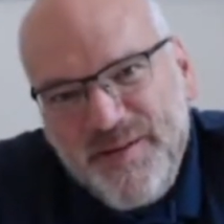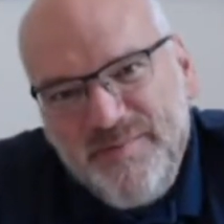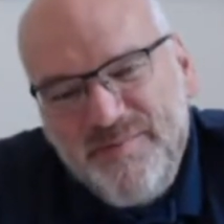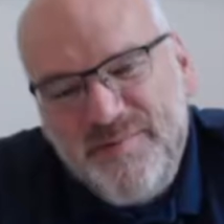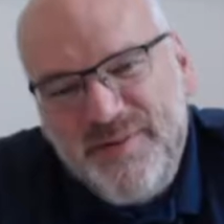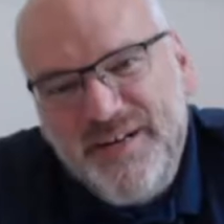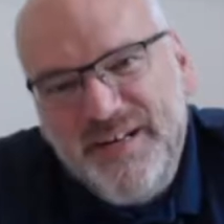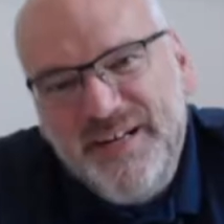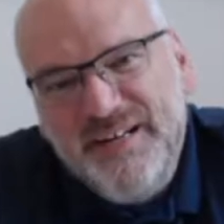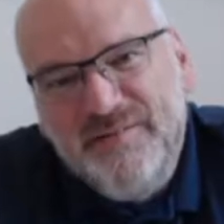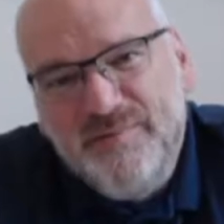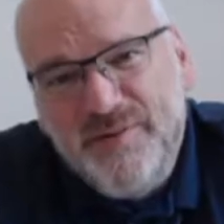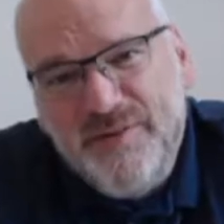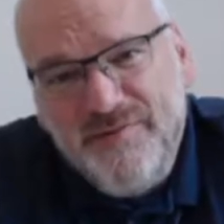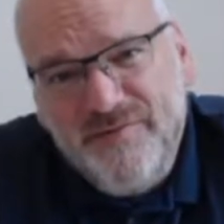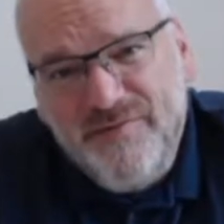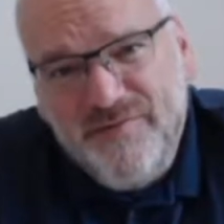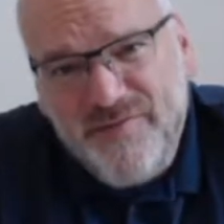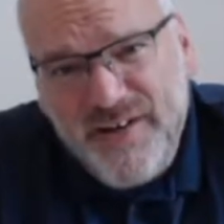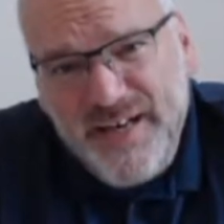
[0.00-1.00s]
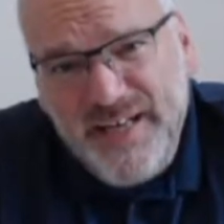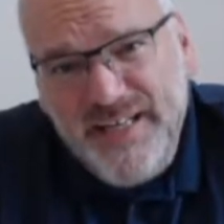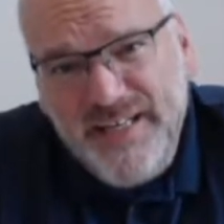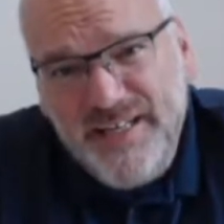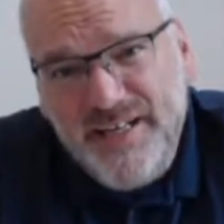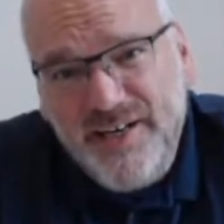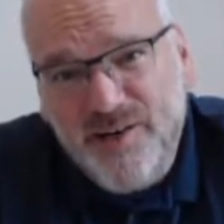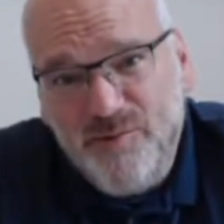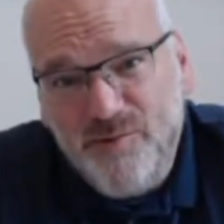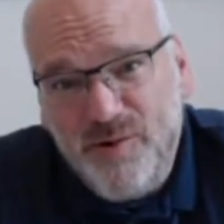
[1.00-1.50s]
But he has
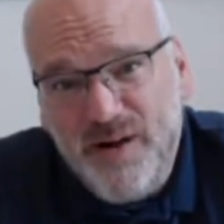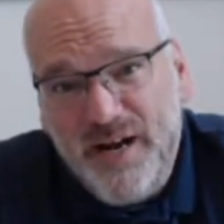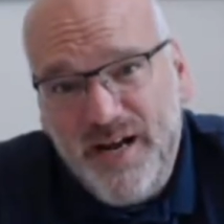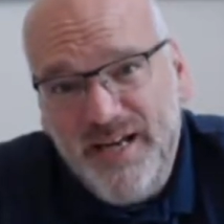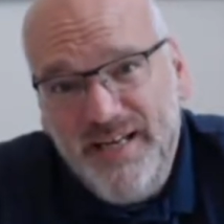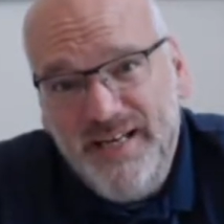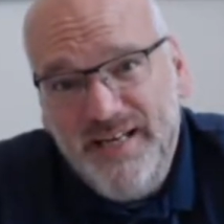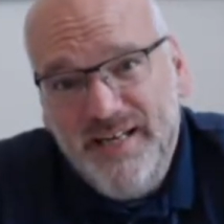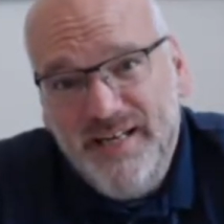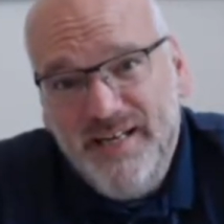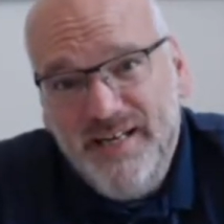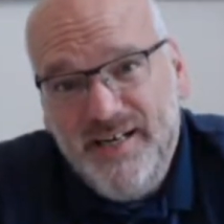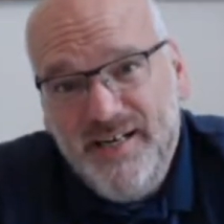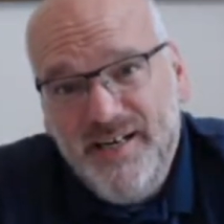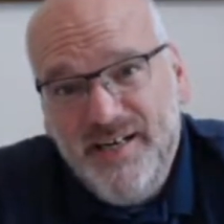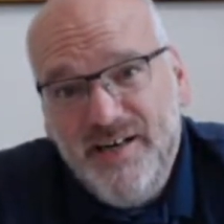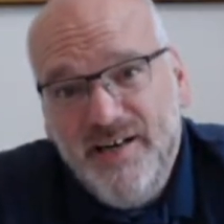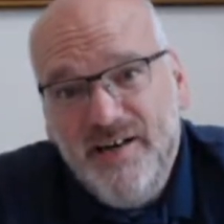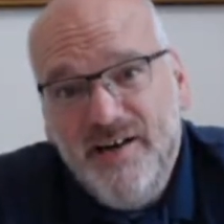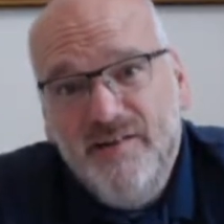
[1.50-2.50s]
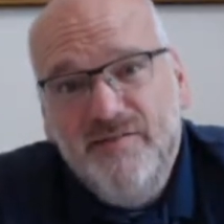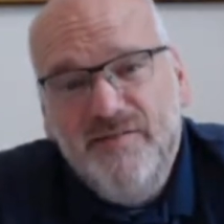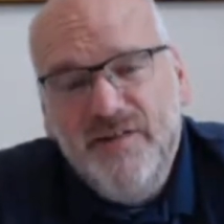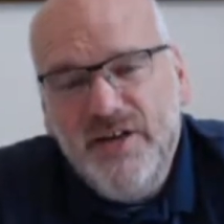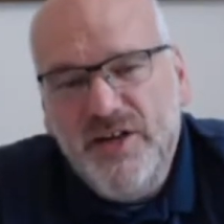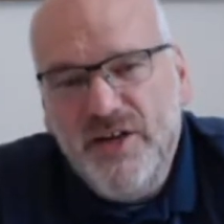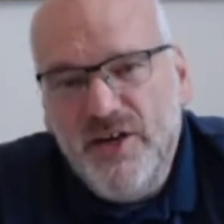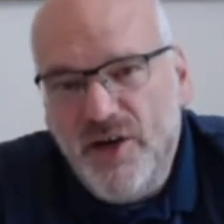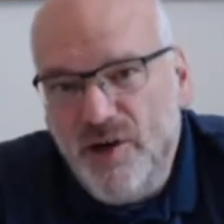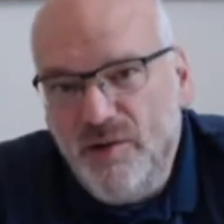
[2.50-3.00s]
provided a way for
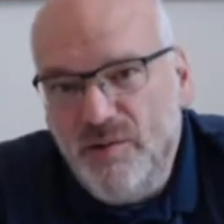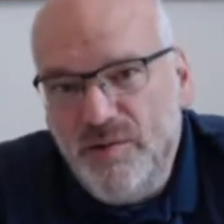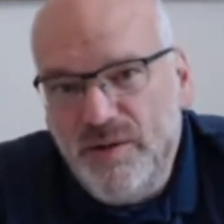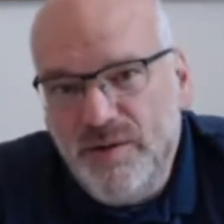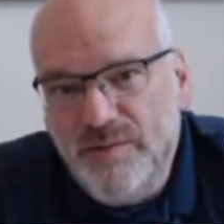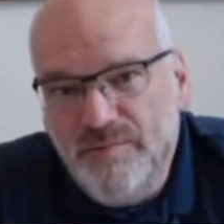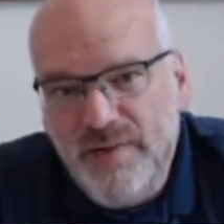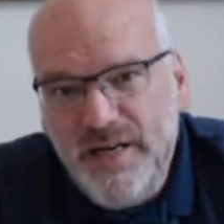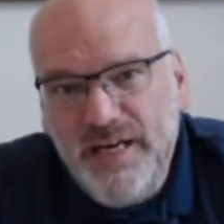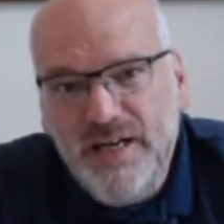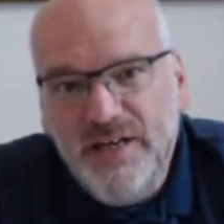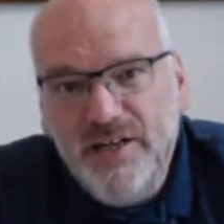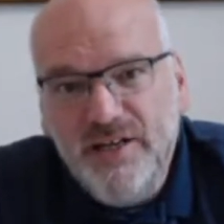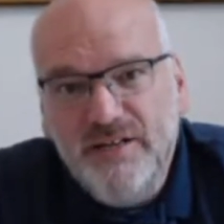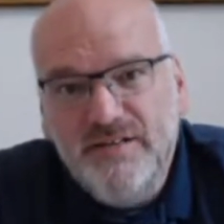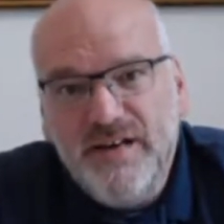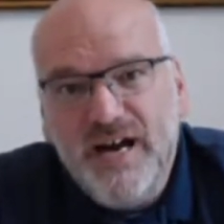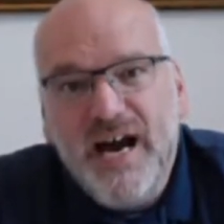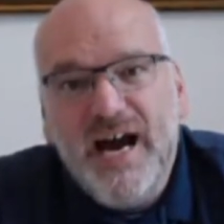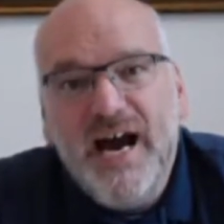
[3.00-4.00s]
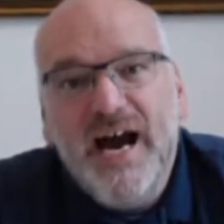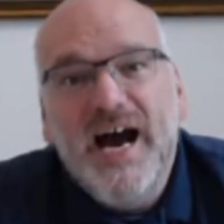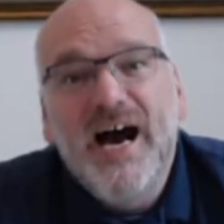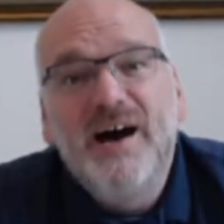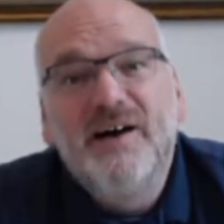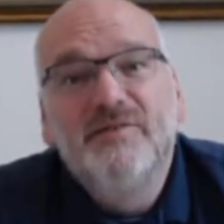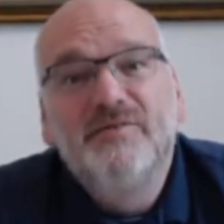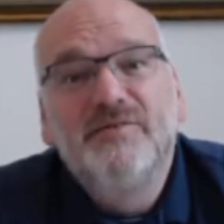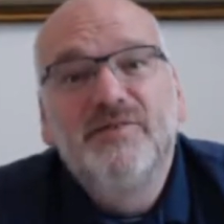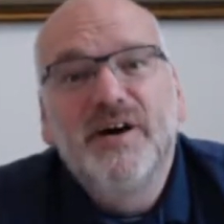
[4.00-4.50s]
you and me to
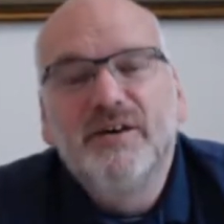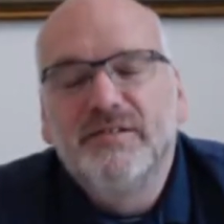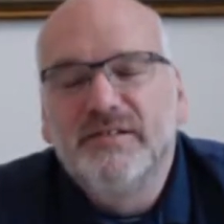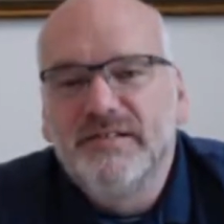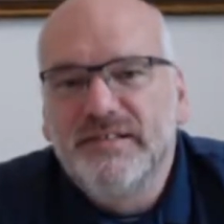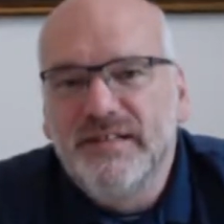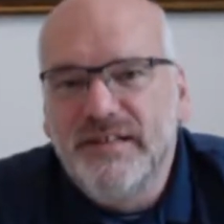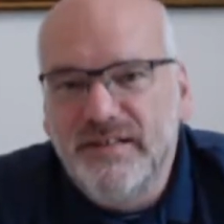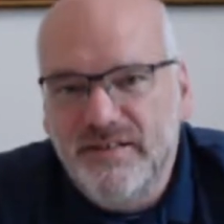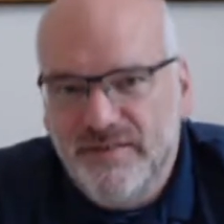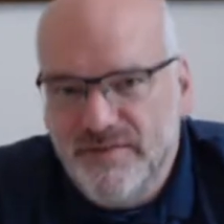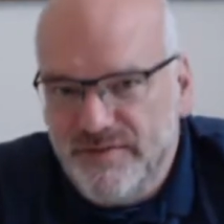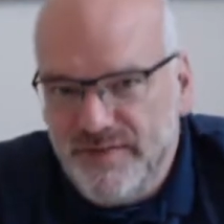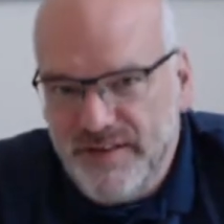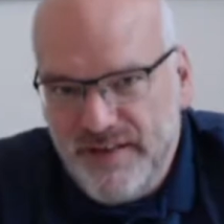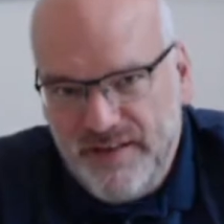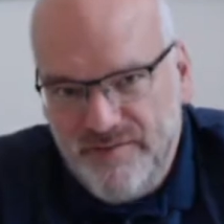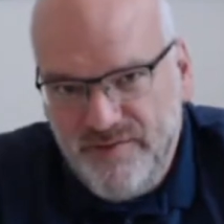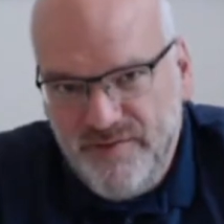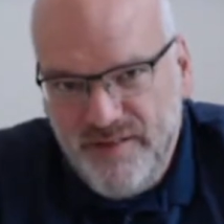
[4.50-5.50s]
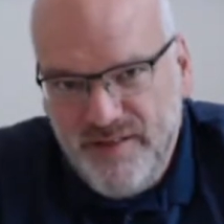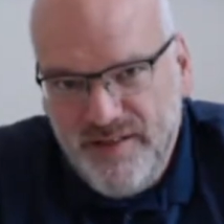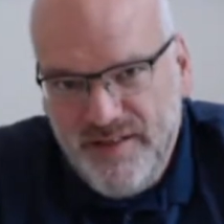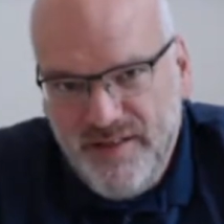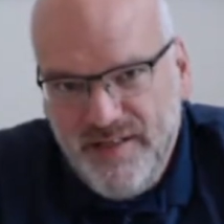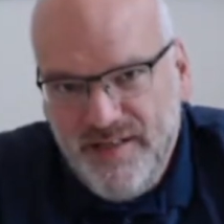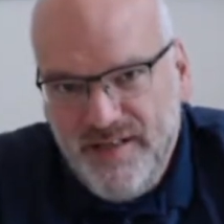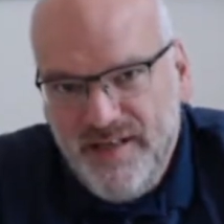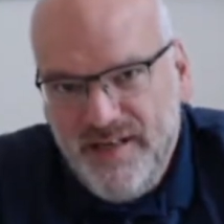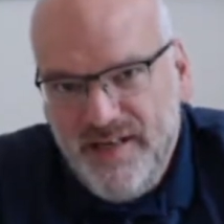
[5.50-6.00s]
have our sins forgiven.
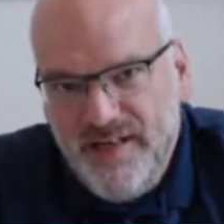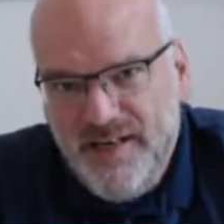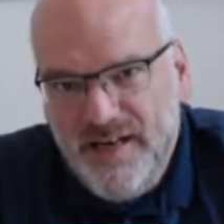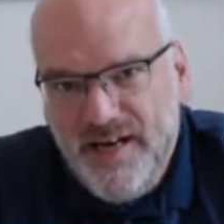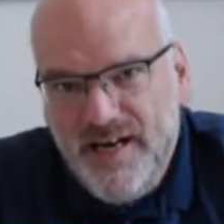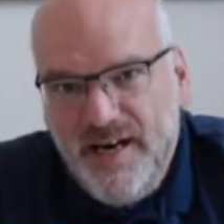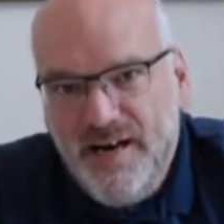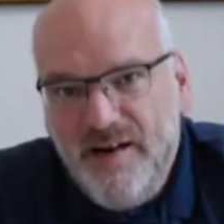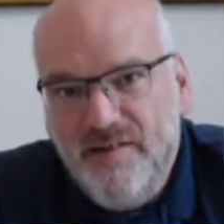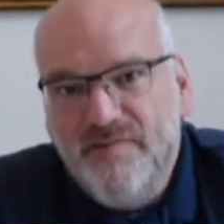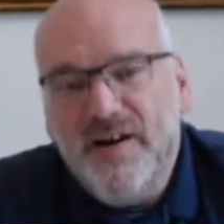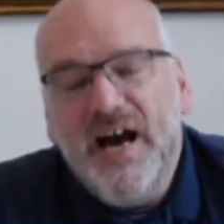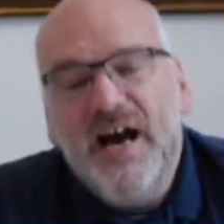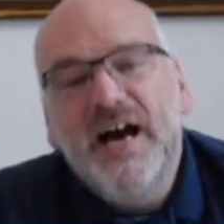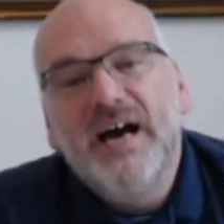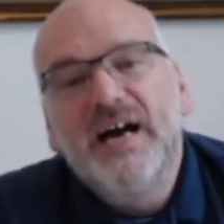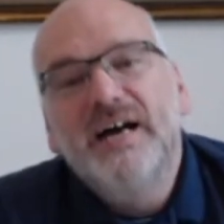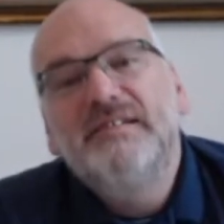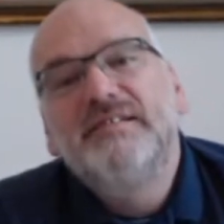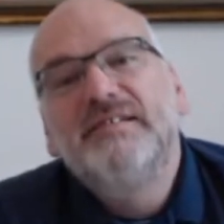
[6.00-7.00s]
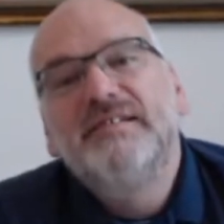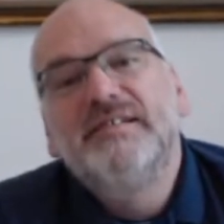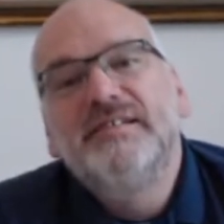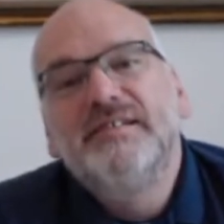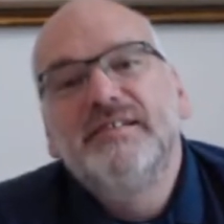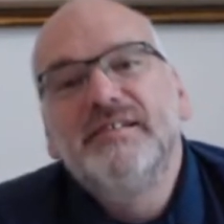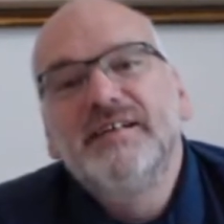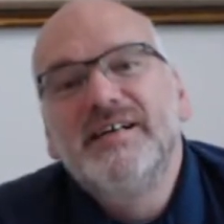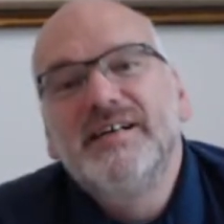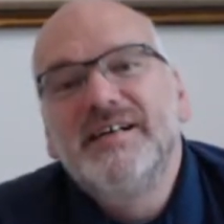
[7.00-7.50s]
For
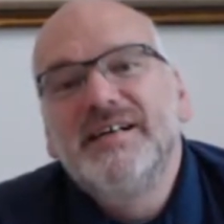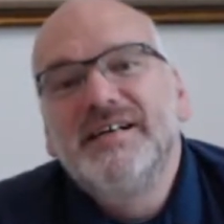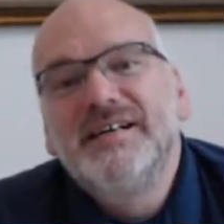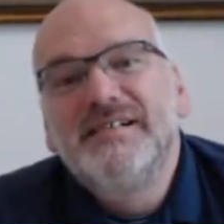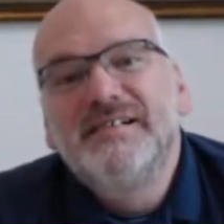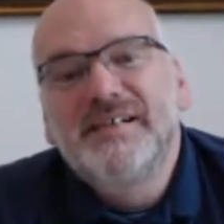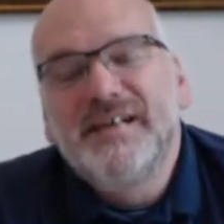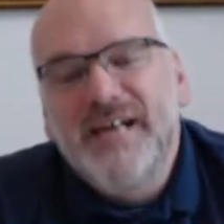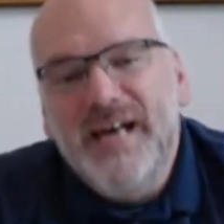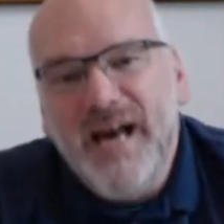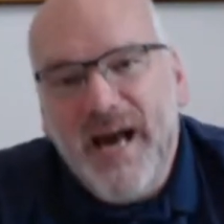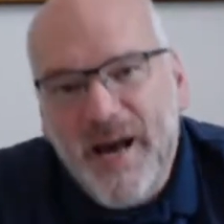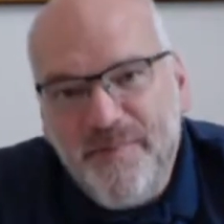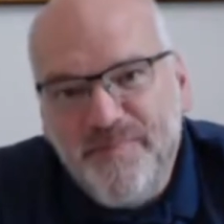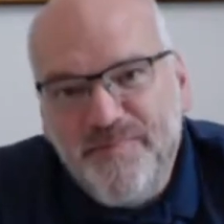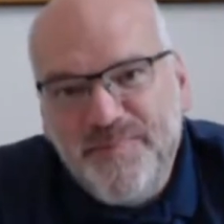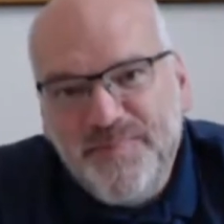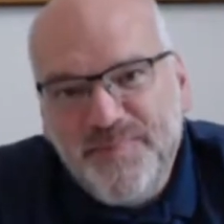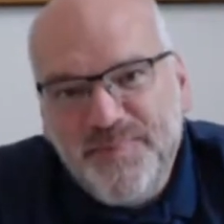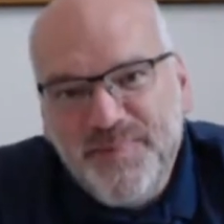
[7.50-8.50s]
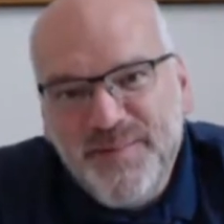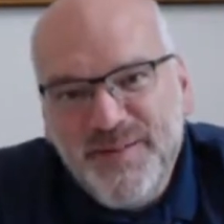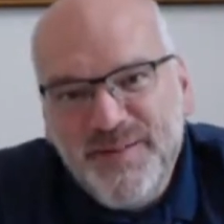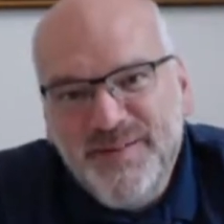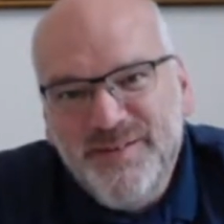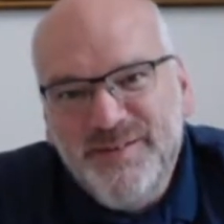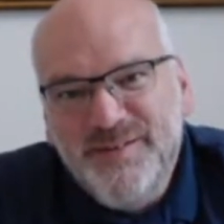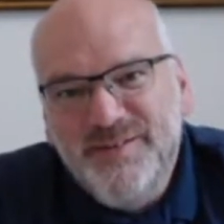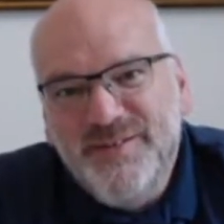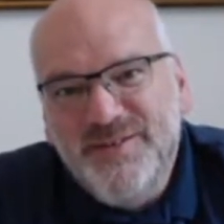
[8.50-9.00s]
us to come
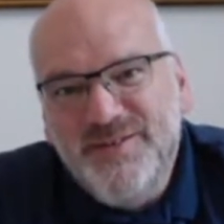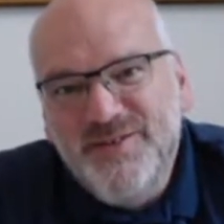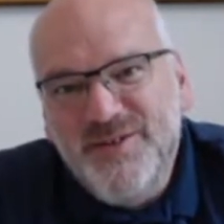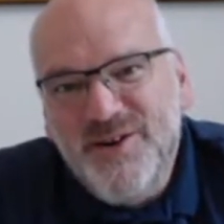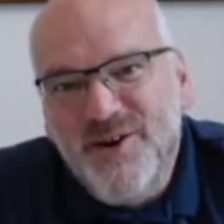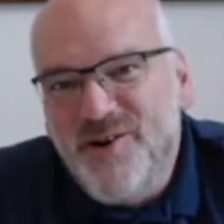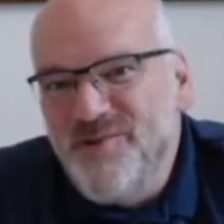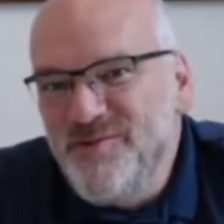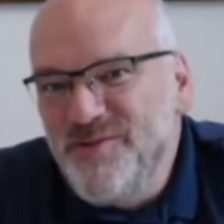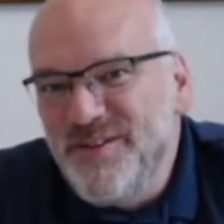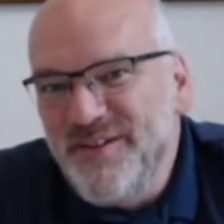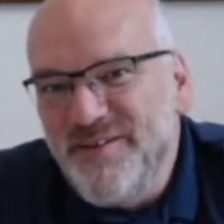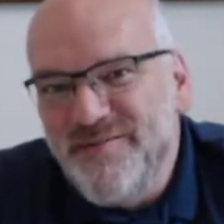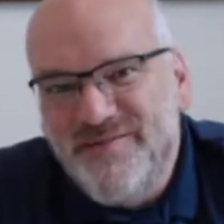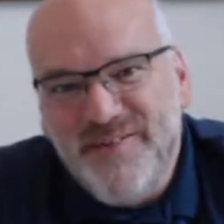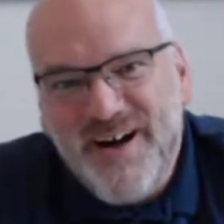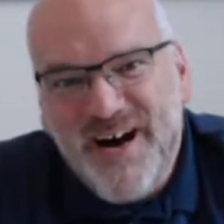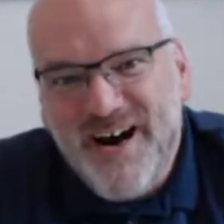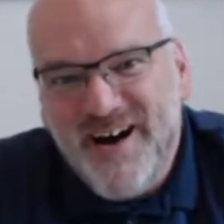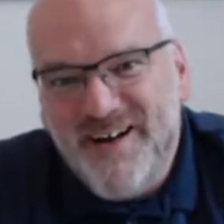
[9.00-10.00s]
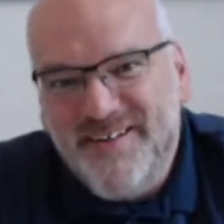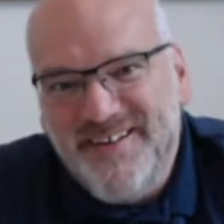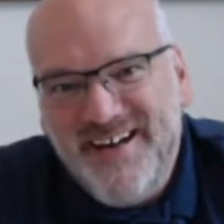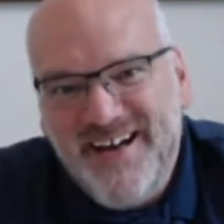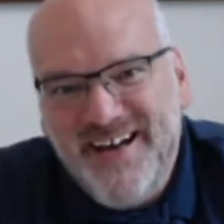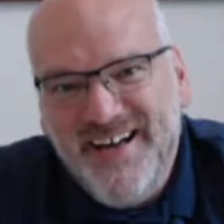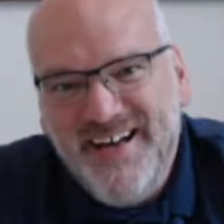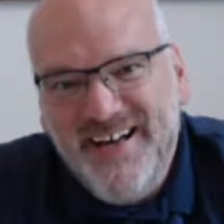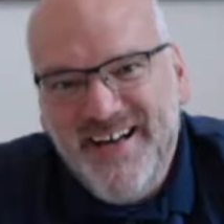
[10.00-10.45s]
to know the Father.